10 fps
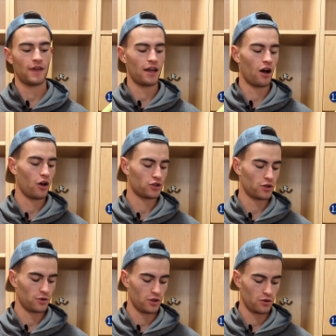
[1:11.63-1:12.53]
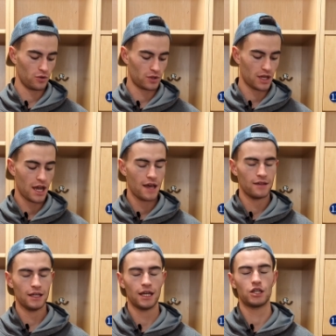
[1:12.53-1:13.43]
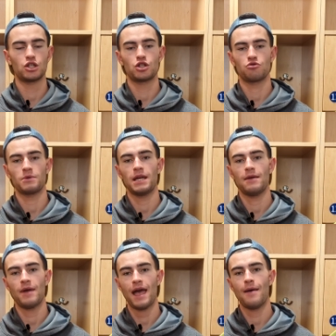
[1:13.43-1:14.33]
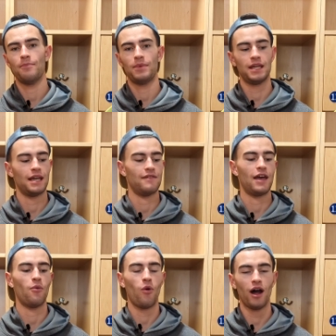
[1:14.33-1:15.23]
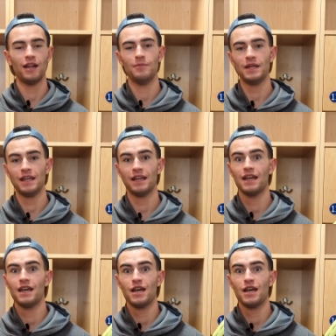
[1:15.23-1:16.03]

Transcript: They also use the Extreme MP and they wanted me